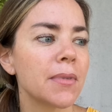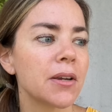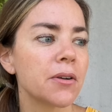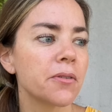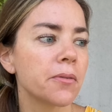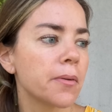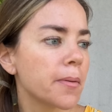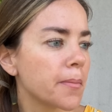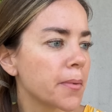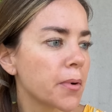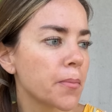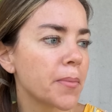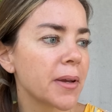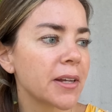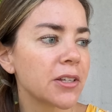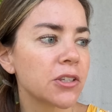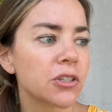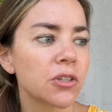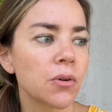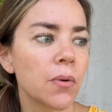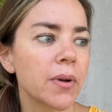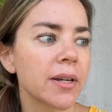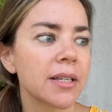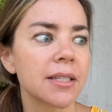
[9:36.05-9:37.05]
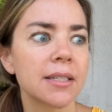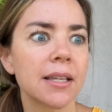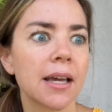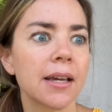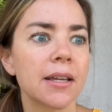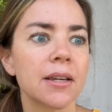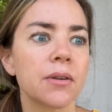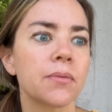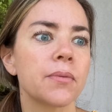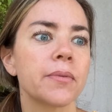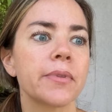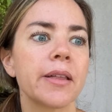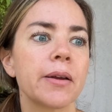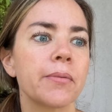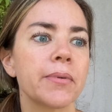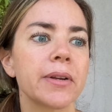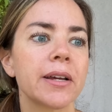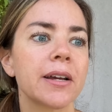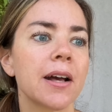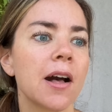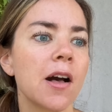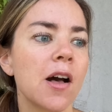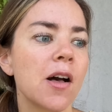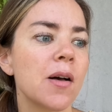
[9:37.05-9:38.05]
And I remember being so excited when they
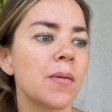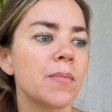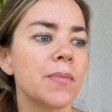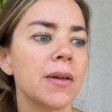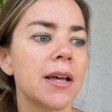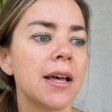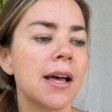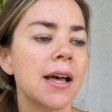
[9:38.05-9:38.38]
would come,